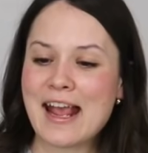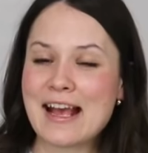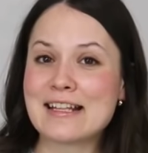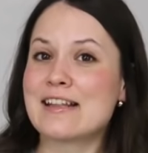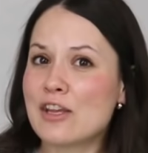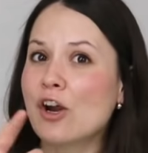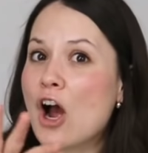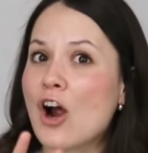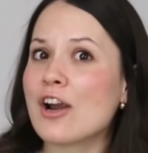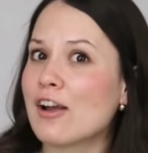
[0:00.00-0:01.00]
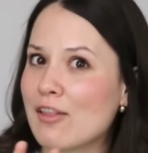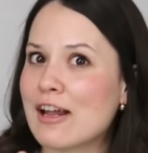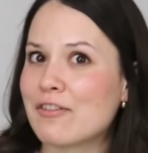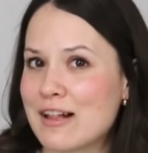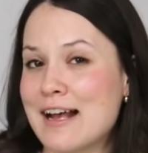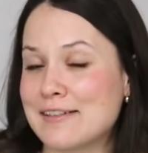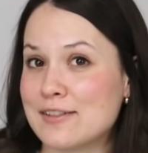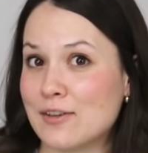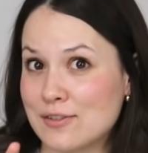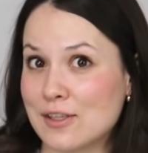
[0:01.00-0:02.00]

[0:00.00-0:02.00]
And there are a lot of classes on